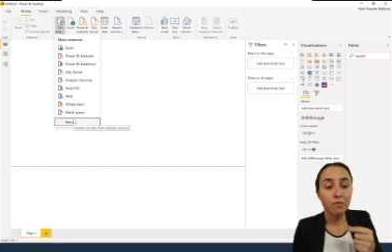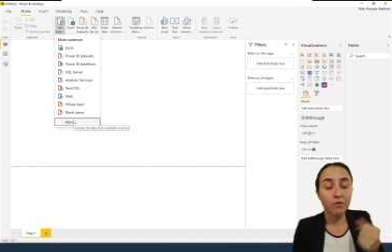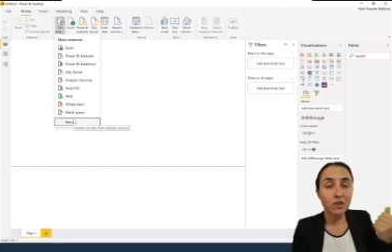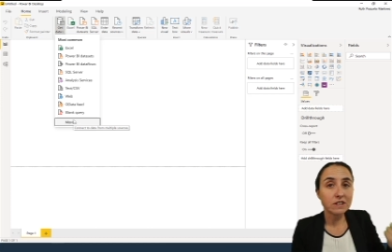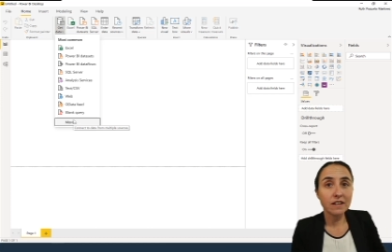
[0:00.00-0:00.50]

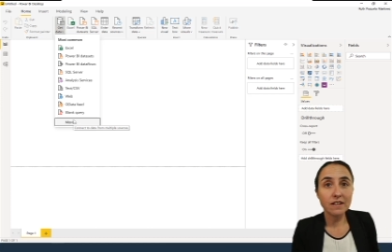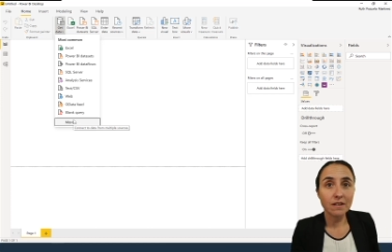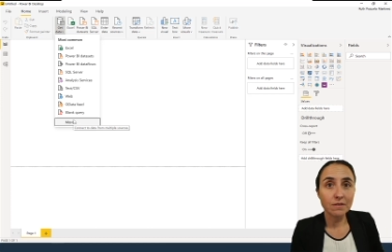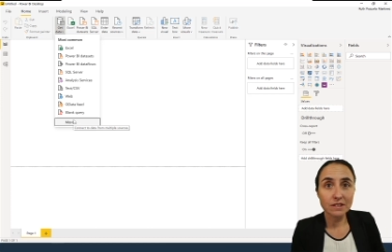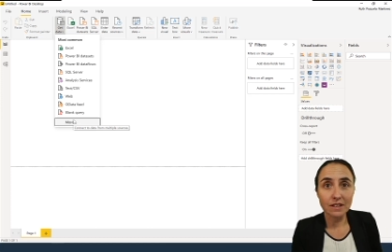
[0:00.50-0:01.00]
First, they
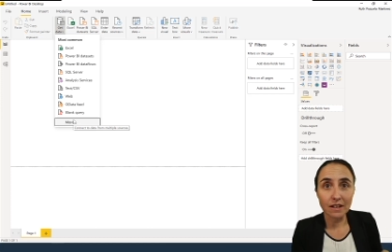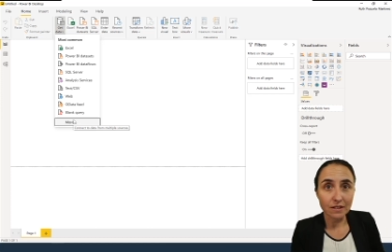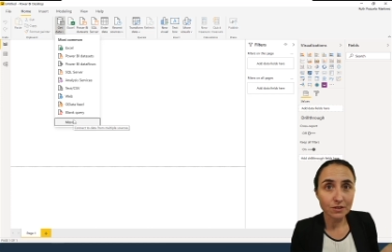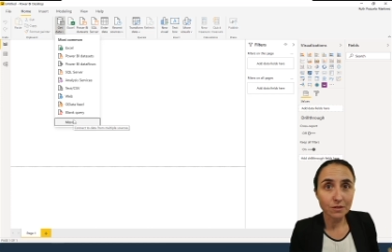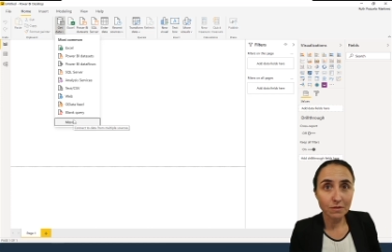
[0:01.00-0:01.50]
gave us a
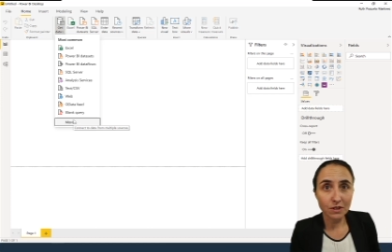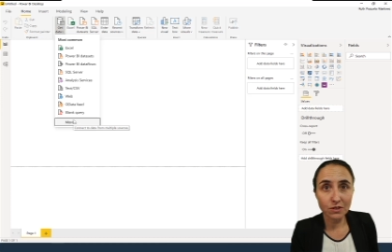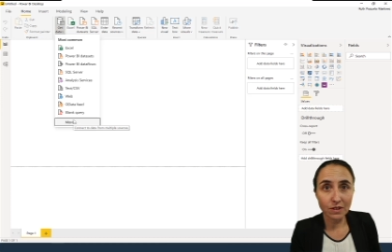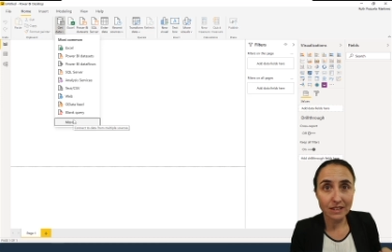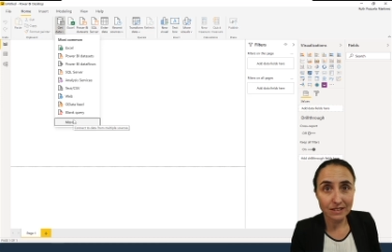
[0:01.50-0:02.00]
custom
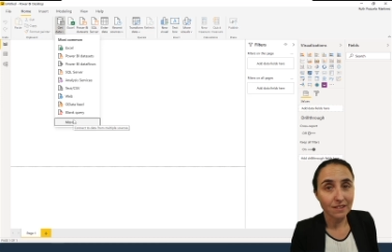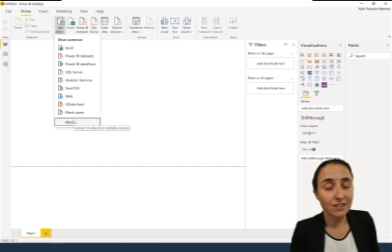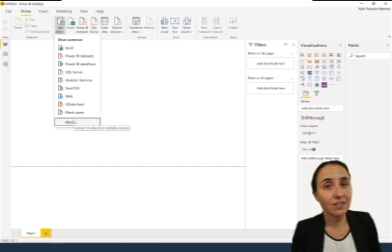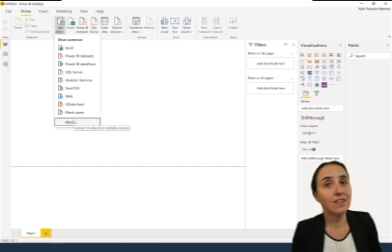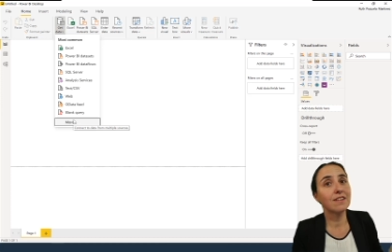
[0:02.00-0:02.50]
visual
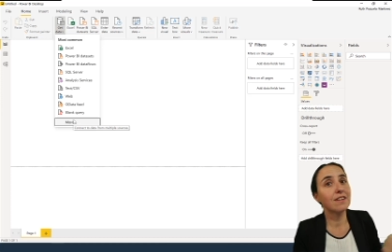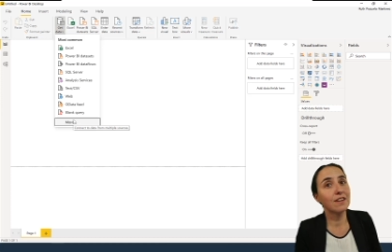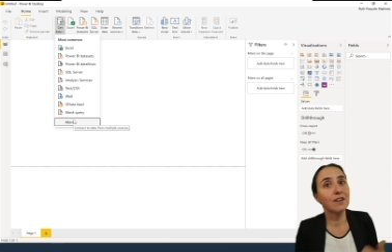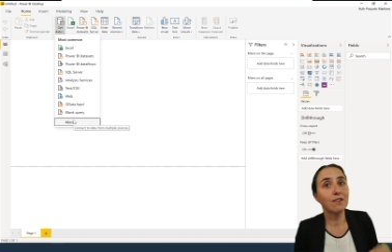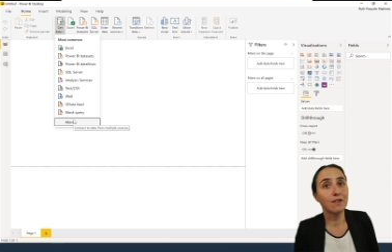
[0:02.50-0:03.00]
extension, and then
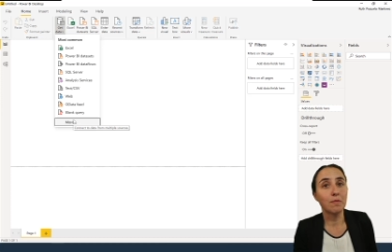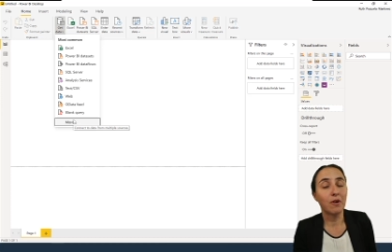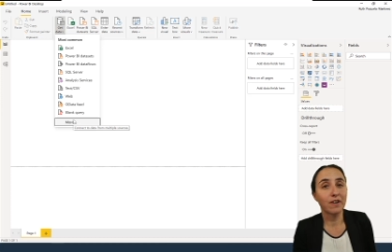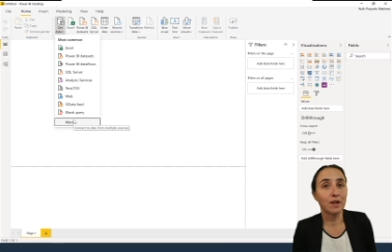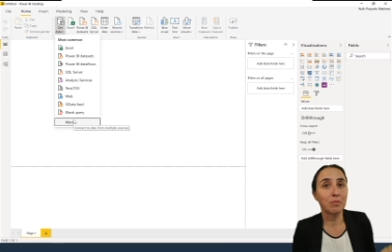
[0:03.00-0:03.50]
they create a
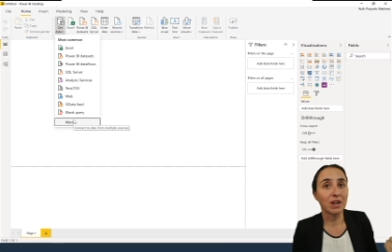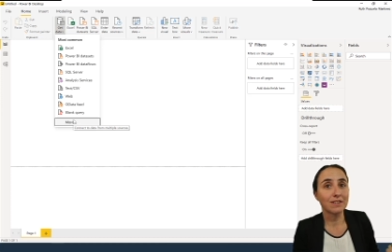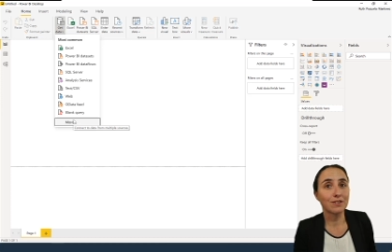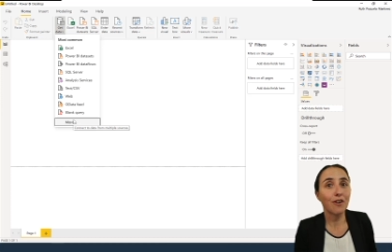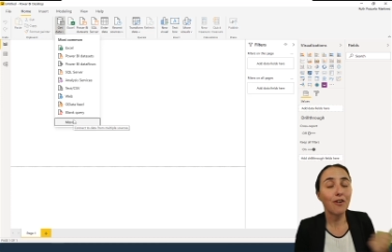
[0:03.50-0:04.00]

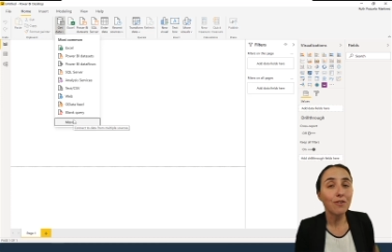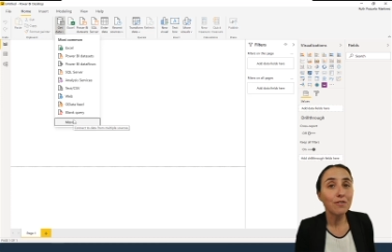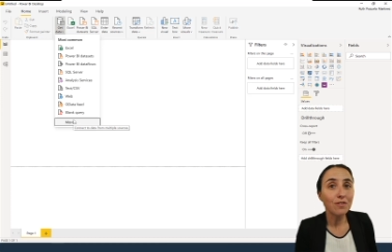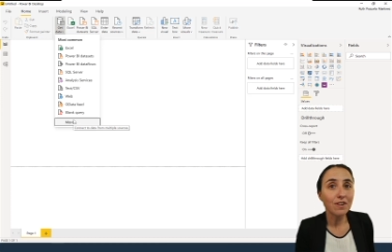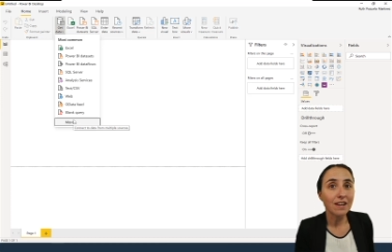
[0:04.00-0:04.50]
marketplace. So
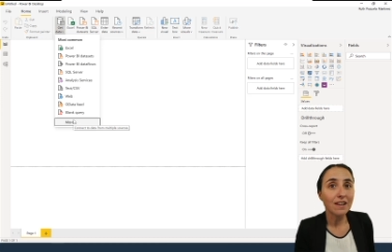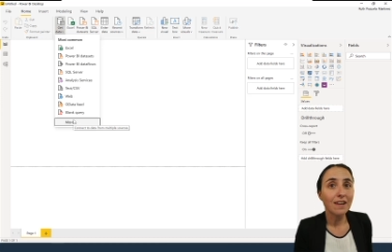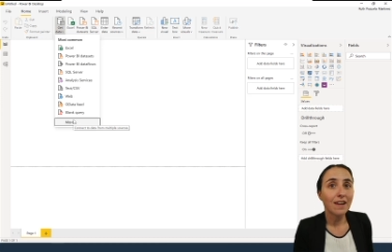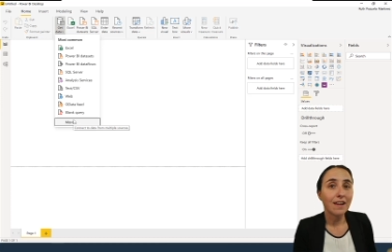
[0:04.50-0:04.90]
hopefully